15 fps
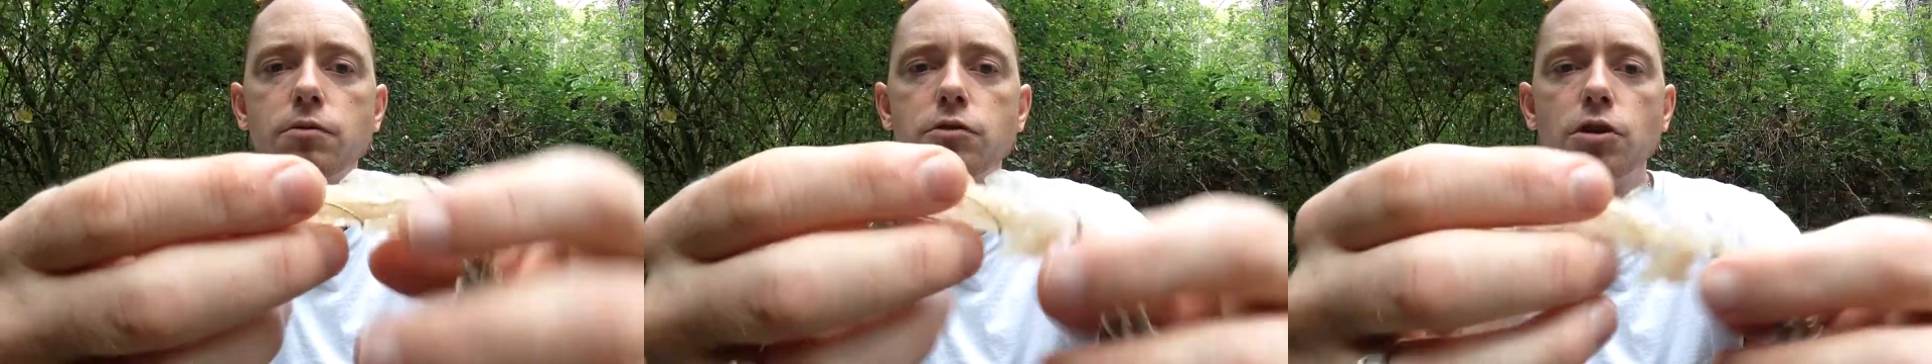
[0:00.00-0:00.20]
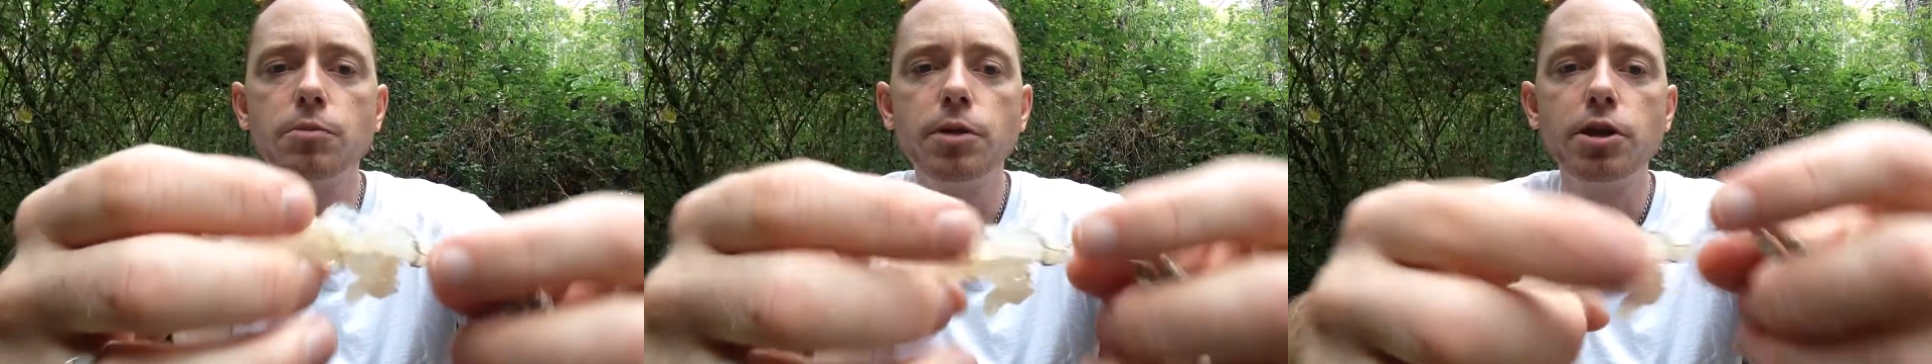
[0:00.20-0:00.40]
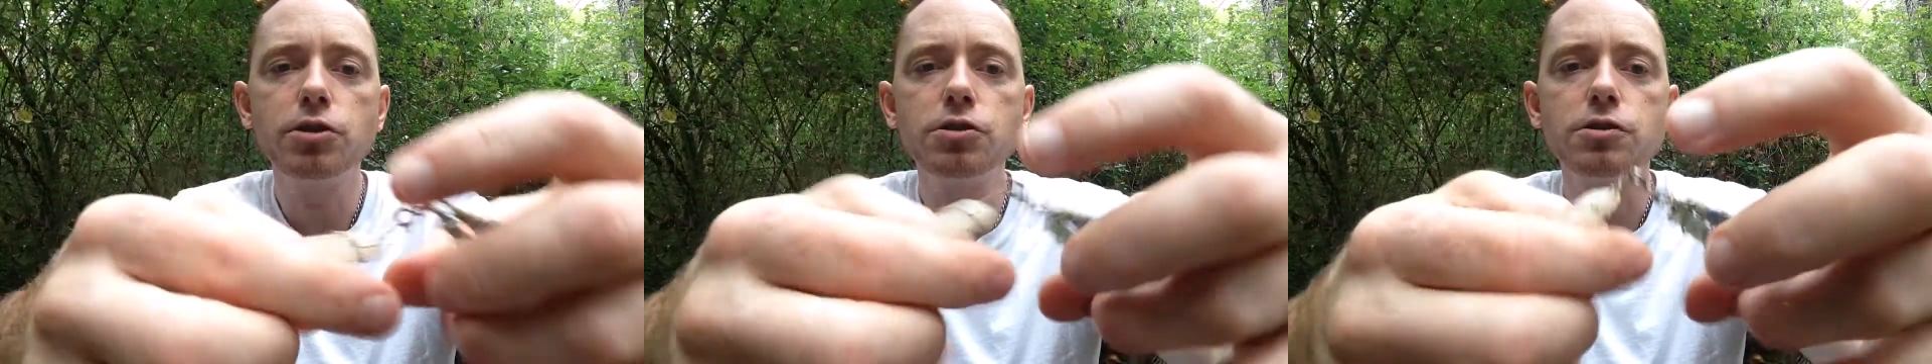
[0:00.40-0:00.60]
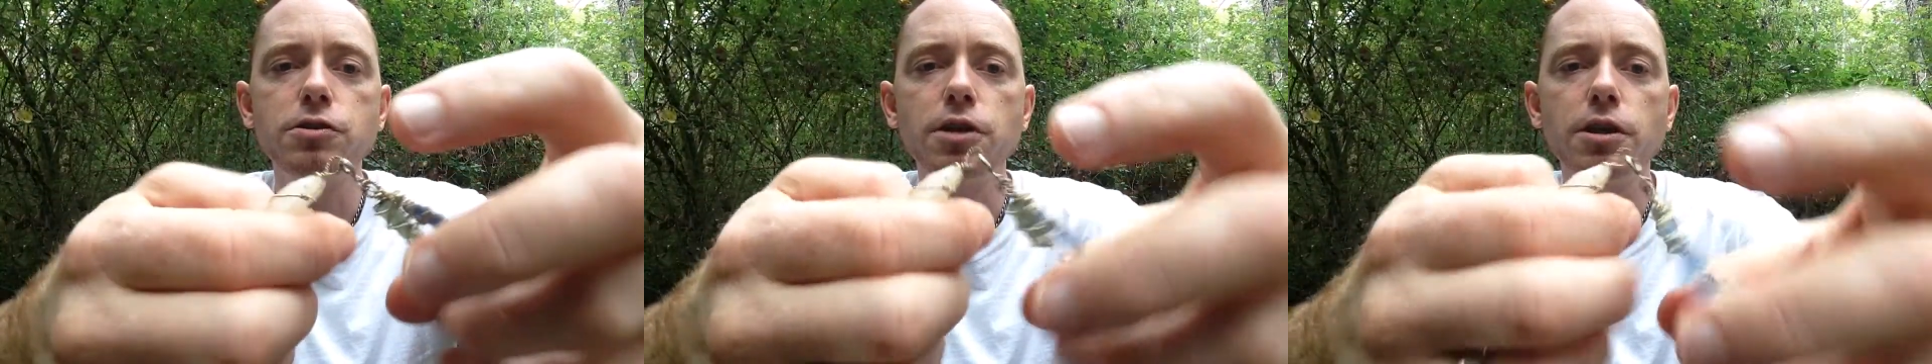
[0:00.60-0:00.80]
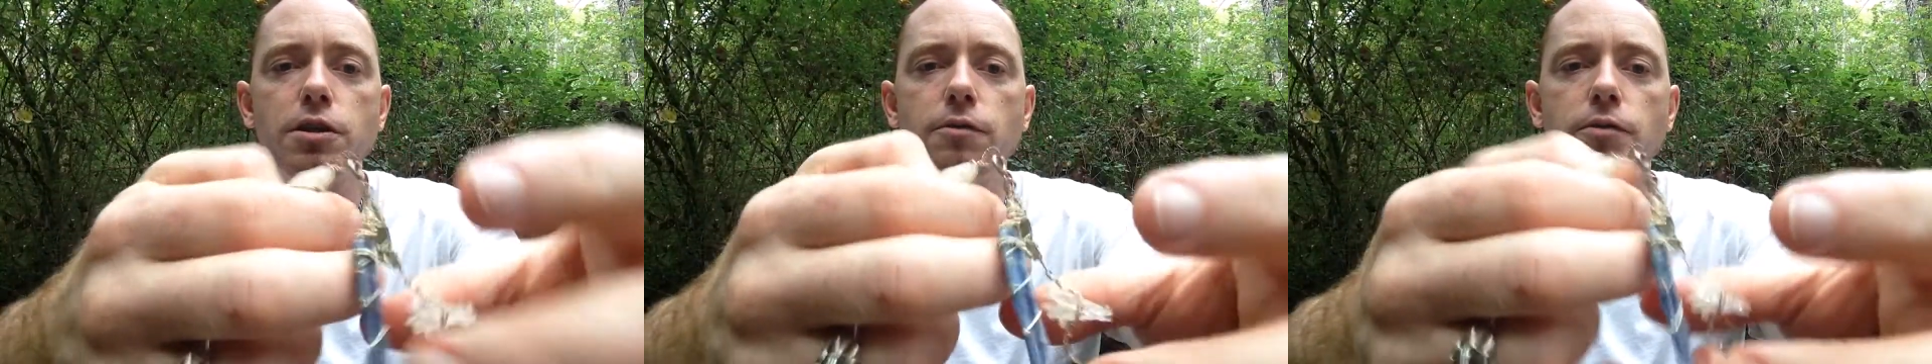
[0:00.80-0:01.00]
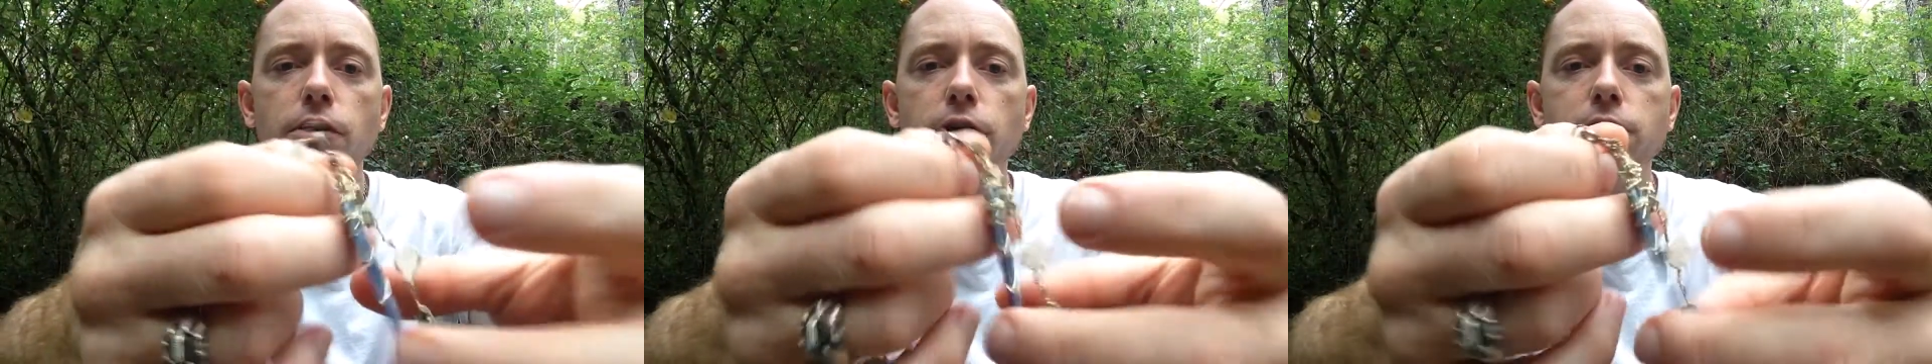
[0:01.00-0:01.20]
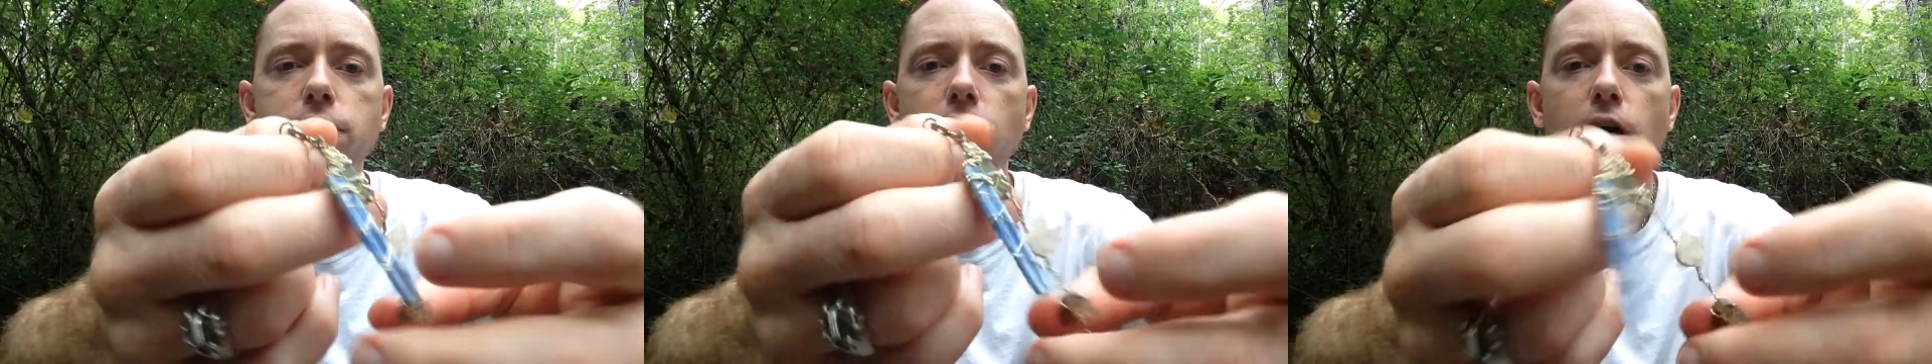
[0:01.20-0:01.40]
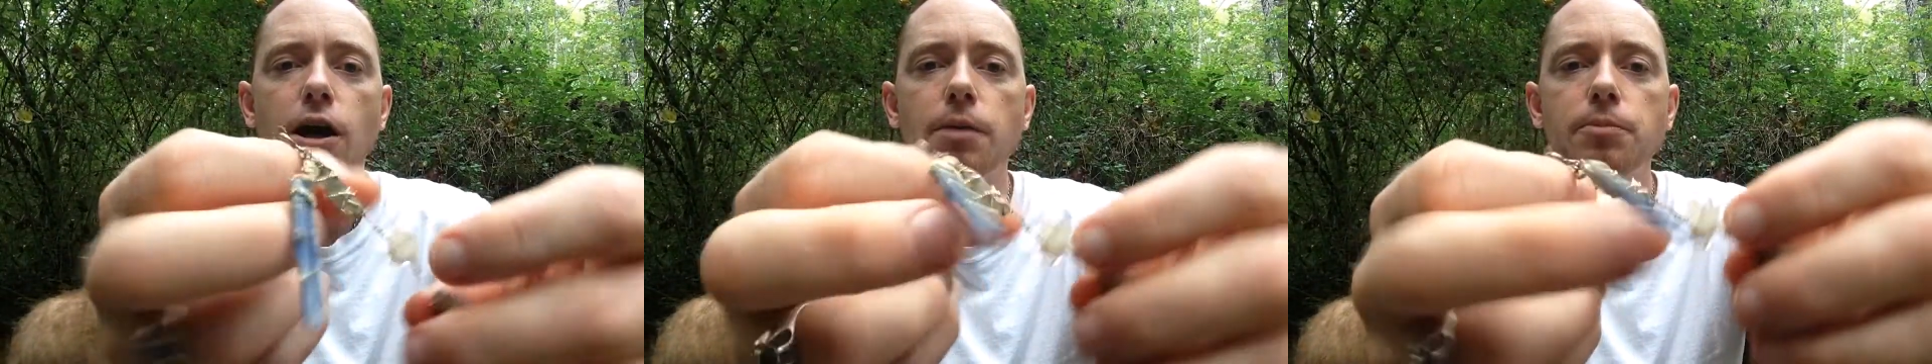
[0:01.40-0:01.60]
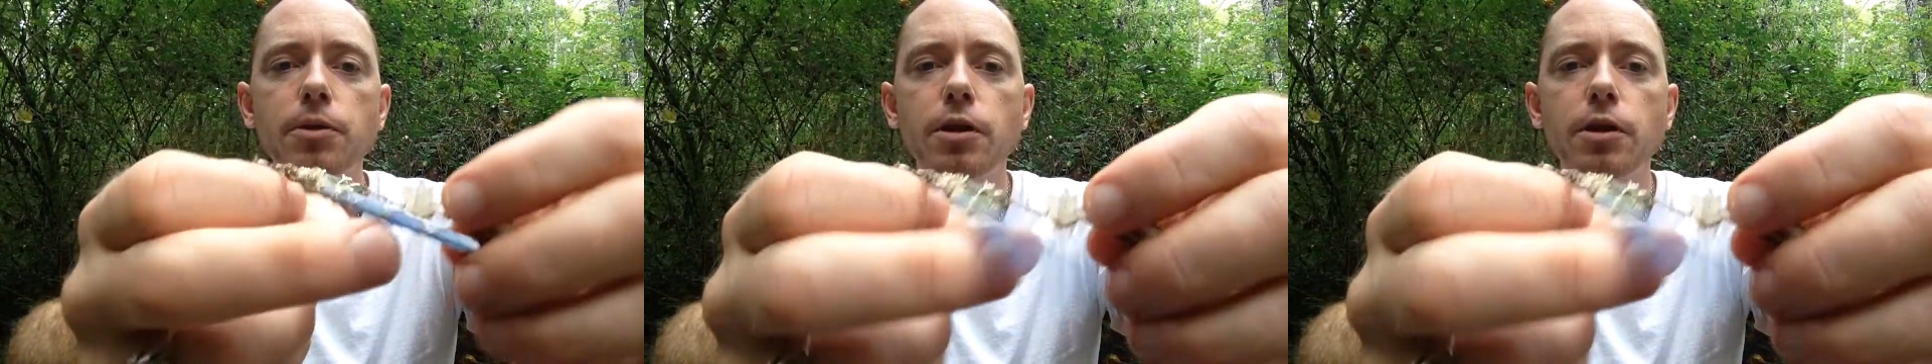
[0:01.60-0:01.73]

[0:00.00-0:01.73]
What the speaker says: terminations at the very top